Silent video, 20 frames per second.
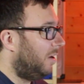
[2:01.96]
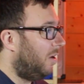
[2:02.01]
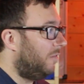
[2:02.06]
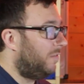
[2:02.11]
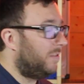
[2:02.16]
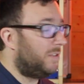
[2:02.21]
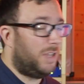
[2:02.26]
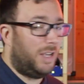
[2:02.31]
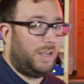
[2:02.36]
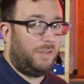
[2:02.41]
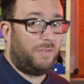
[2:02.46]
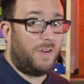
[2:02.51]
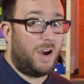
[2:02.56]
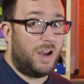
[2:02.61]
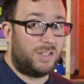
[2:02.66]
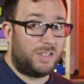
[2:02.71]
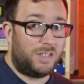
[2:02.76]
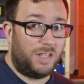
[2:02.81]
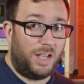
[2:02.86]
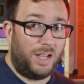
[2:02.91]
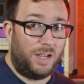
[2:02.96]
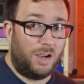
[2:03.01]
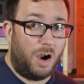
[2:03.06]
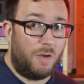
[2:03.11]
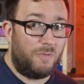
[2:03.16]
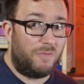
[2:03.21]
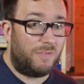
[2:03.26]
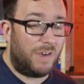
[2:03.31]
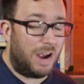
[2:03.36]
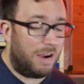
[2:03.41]
obviously, first thing,
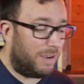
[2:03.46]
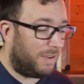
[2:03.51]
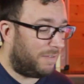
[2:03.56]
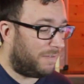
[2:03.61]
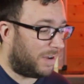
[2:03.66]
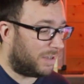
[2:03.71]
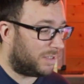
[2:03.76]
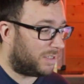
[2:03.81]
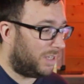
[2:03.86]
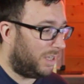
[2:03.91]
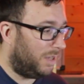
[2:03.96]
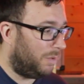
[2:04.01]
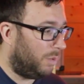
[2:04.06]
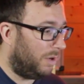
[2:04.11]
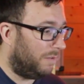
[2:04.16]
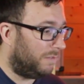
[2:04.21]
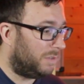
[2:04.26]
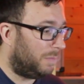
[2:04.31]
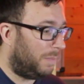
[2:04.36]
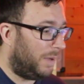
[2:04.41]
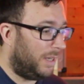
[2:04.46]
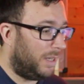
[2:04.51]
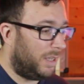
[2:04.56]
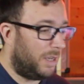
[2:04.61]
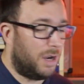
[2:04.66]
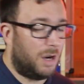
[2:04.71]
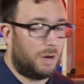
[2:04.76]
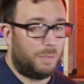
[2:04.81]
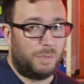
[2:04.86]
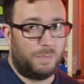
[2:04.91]
I'm very fussy with speeding
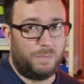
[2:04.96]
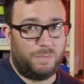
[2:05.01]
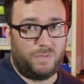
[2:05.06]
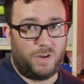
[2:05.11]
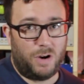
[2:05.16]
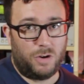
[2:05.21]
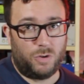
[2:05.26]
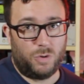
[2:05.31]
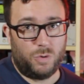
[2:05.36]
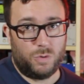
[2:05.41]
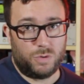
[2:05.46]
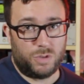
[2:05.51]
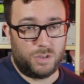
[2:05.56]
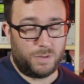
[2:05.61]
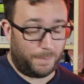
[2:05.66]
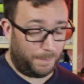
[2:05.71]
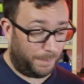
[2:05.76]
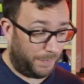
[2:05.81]
up vocals.